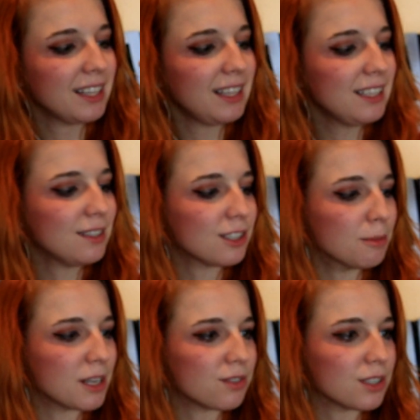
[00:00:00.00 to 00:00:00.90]
Thank you so
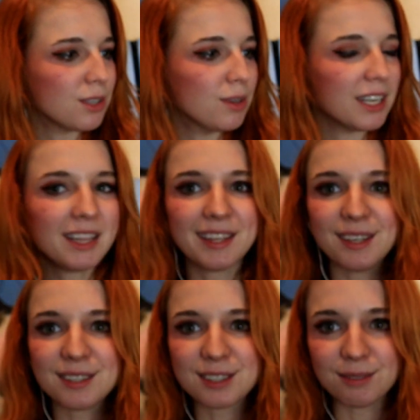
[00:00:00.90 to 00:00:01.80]
much for tuning in.
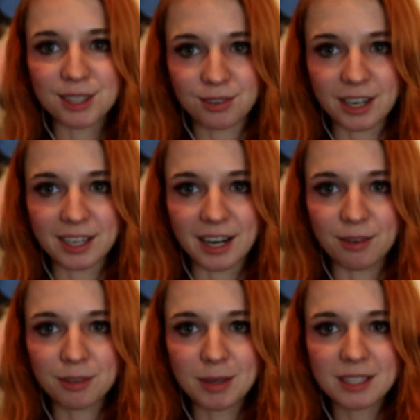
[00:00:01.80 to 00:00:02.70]
Thank you so much for hanging
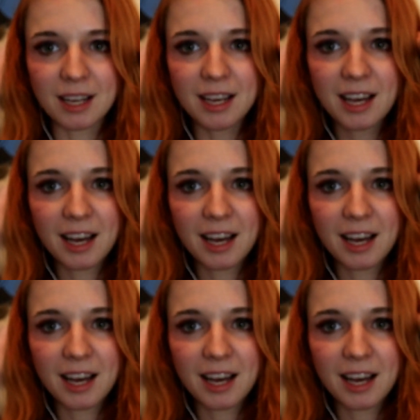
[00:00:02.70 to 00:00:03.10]
out with me today.